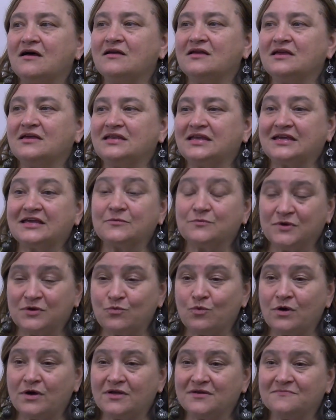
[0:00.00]
and it can be
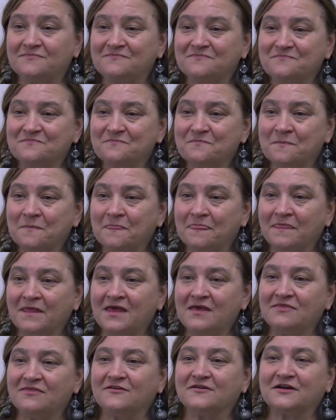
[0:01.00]
won
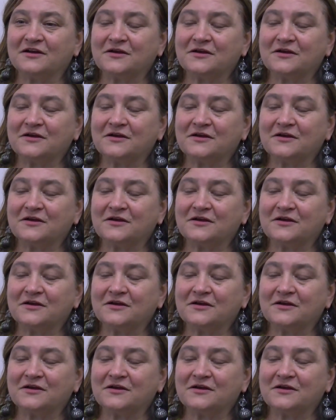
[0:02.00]
there